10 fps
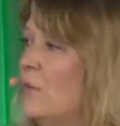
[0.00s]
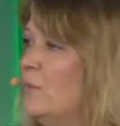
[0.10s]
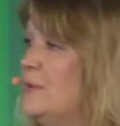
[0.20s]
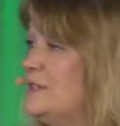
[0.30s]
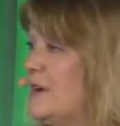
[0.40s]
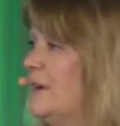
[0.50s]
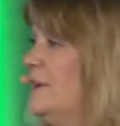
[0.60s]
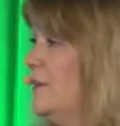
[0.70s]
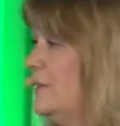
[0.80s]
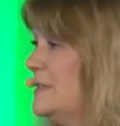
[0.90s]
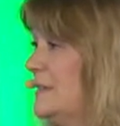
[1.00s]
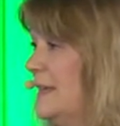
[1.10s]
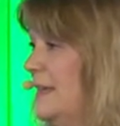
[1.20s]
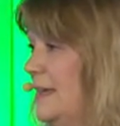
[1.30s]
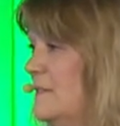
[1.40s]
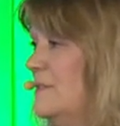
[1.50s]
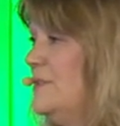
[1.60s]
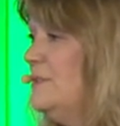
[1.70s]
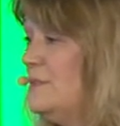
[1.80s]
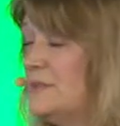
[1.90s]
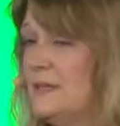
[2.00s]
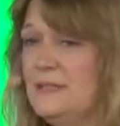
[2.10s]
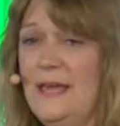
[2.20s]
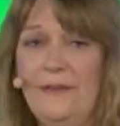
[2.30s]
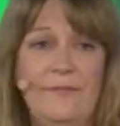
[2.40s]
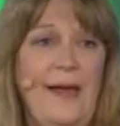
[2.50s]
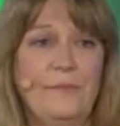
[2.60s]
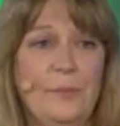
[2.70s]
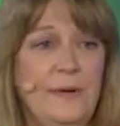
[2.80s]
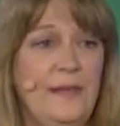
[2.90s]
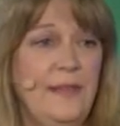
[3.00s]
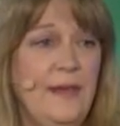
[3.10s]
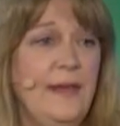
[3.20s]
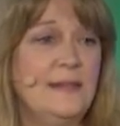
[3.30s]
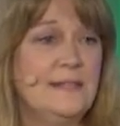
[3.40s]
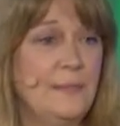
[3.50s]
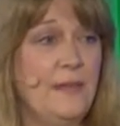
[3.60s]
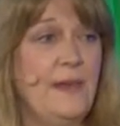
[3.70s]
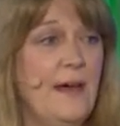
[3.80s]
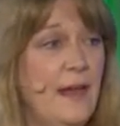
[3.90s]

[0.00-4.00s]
we started noticing kids using take five breathing and some of the